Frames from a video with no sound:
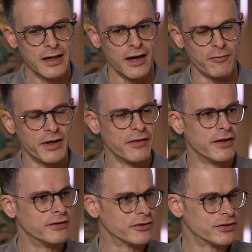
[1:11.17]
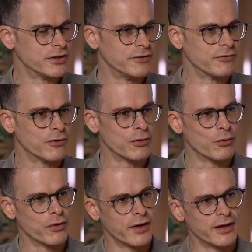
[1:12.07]
I've been in the industry for
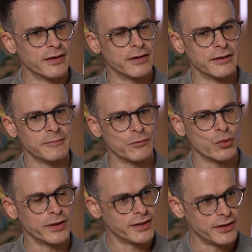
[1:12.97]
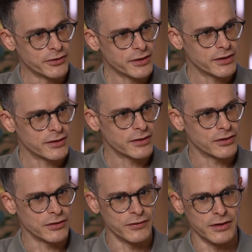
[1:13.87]
more than 20 years,
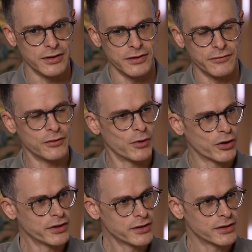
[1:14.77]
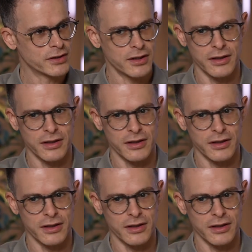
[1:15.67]
served in different markets,